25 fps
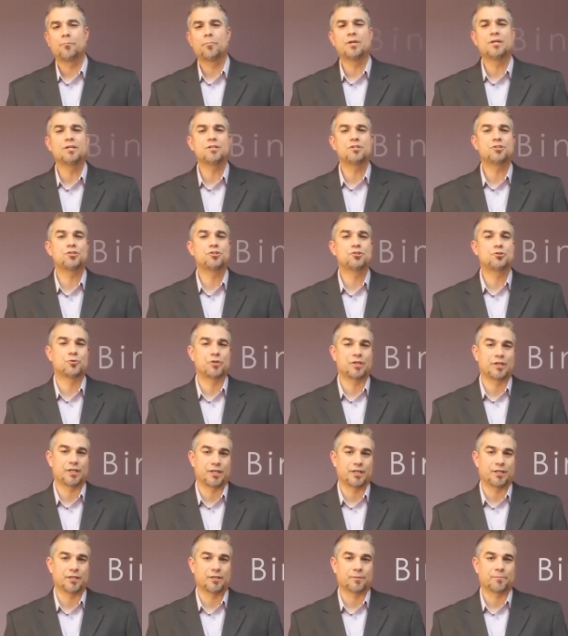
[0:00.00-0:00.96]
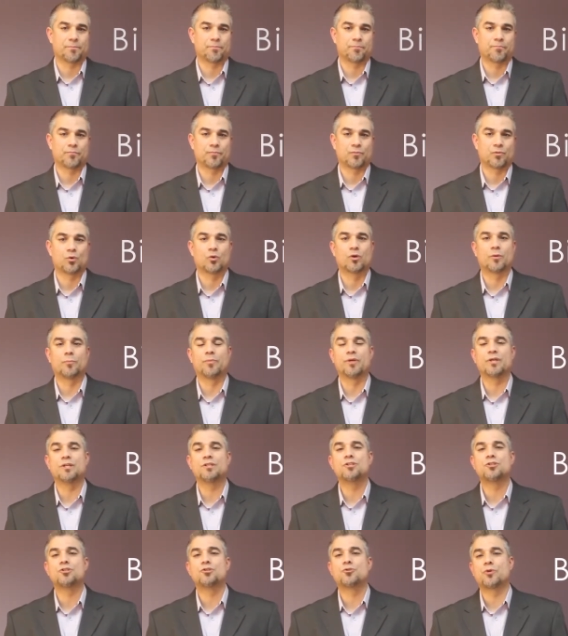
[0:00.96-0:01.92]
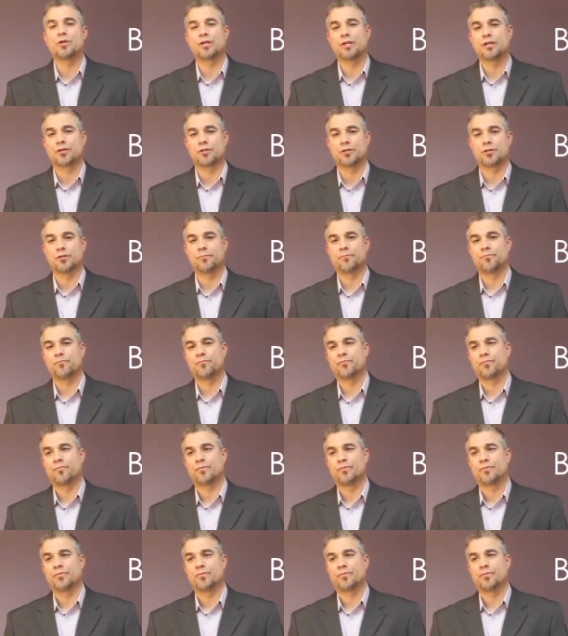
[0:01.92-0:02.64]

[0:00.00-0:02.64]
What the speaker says: Binge drinking or binge drinker.